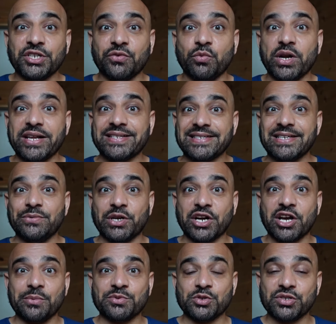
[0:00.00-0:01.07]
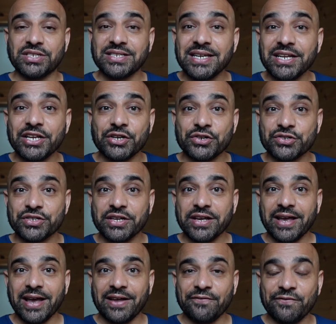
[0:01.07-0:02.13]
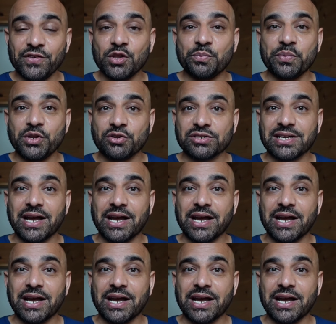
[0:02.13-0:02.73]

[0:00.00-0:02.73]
of what I see when it comes to seniors and Filipinos.